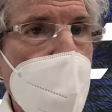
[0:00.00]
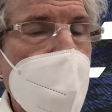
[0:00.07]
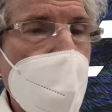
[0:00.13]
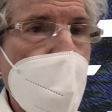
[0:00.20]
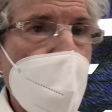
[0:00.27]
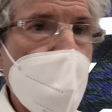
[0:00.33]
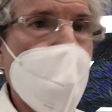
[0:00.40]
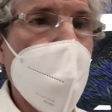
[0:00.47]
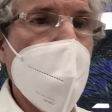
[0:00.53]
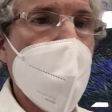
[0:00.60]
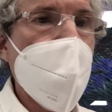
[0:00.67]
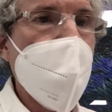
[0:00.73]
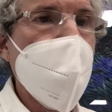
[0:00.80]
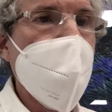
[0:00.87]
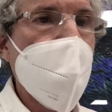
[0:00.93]
I think
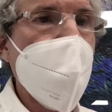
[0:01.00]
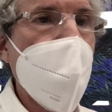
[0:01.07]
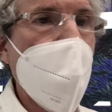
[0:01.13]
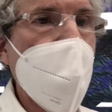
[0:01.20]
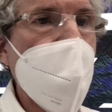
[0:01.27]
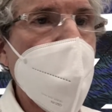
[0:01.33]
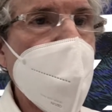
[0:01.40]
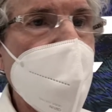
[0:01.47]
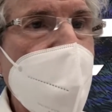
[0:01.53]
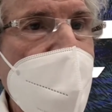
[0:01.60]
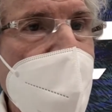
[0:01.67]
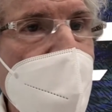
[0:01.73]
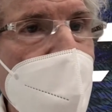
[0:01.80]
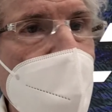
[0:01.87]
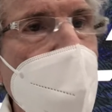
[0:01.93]
2/3 of the vote of the
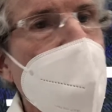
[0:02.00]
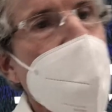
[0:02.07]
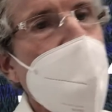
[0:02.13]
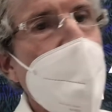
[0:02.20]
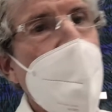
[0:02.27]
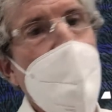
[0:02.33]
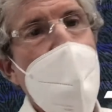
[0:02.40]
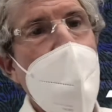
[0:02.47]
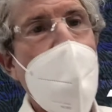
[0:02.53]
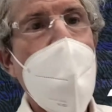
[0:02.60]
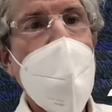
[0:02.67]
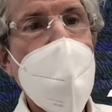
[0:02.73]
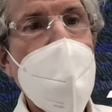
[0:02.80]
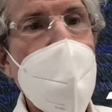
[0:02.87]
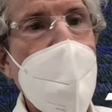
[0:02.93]
Senate,
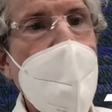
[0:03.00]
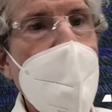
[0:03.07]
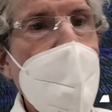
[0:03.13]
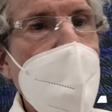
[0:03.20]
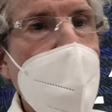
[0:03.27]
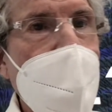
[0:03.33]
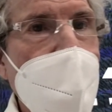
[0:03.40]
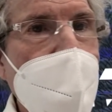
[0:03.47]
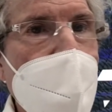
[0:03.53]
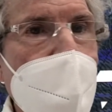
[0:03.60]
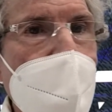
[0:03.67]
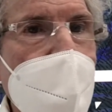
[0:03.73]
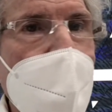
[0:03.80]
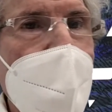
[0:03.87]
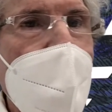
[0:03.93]
and the
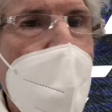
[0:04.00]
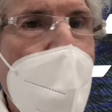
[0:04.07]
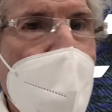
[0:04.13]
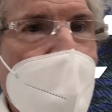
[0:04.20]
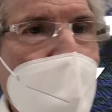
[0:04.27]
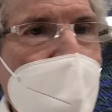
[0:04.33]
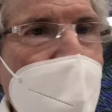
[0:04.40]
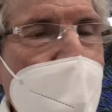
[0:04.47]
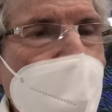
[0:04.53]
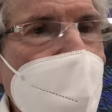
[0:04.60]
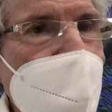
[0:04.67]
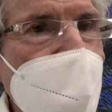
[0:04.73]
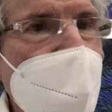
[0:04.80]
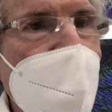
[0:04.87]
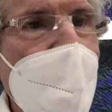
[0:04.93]

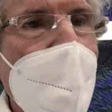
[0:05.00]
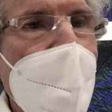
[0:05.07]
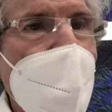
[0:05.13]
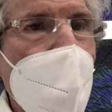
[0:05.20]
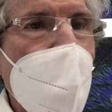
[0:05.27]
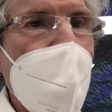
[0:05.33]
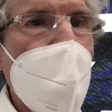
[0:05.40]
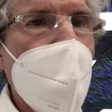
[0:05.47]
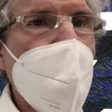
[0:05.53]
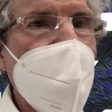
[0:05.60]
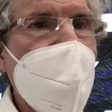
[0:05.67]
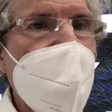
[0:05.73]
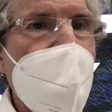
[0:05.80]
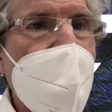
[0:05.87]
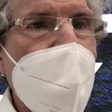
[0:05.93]
Congress, the way it was
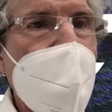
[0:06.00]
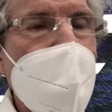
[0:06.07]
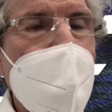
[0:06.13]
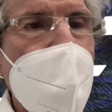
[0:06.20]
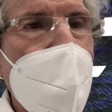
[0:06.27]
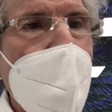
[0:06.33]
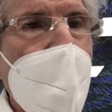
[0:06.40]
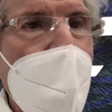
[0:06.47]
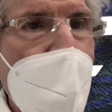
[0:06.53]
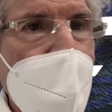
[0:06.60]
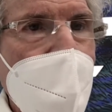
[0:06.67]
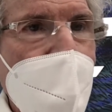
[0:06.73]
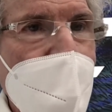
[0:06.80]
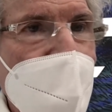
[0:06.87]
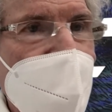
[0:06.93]
set up, and
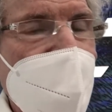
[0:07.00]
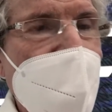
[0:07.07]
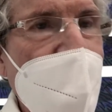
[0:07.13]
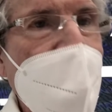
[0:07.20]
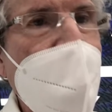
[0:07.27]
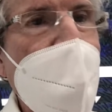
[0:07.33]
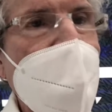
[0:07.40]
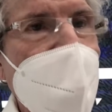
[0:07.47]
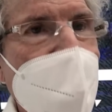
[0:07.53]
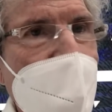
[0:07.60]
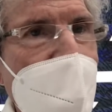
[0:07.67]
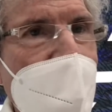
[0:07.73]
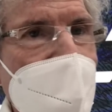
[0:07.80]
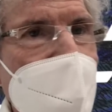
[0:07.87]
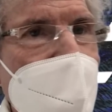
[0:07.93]
each state has
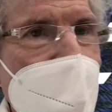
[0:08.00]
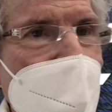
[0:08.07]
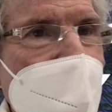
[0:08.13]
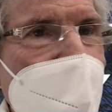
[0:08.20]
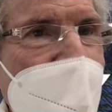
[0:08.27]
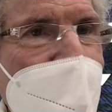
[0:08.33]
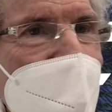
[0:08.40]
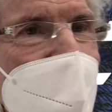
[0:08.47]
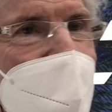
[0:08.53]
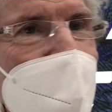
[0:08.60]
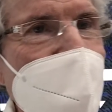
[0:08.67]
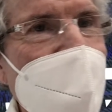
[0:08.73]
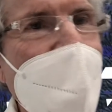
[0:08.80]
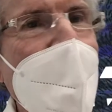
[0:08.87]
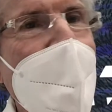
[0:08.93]
2
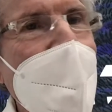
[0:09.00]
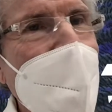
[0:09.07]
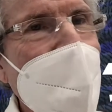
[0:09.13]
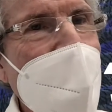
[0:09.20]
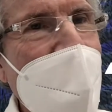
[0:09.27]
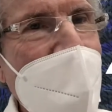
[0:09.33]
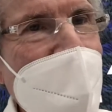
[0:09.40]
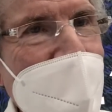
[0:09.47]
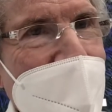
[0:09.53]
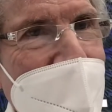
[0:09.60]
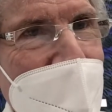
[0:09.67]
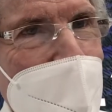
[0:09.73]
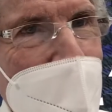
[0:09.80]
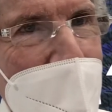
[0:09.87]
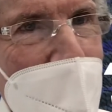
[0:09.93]
senators, and
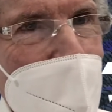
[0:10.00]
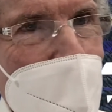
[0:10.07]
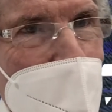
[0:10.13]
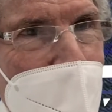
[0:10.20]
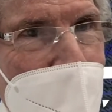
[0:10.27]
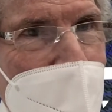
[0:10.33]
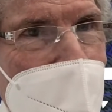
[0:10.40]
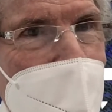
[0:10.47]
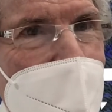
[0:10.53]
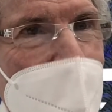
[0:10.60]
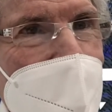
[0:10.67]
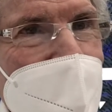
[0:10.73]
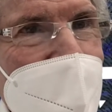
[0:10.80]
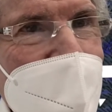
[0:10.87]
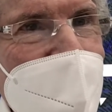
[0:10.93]
equal
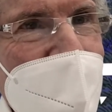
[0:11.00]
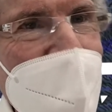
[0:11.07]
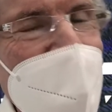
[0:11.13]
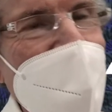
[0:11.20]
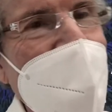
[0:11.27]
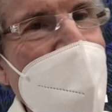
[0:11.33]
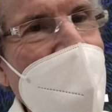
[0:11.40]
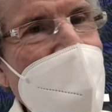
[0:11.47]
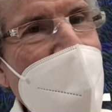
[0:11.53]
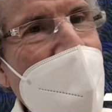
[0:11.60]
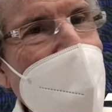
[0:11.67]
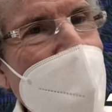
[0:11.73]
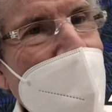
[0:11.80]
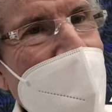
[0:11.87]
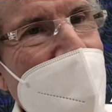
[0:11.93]
representation. And then you have
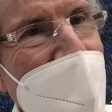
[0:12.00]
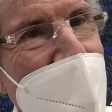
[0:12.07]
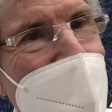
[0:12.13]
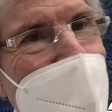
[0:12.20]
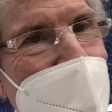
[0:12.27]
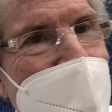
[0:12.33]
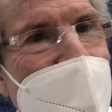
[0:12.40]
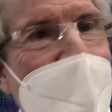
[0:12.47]
the Congress,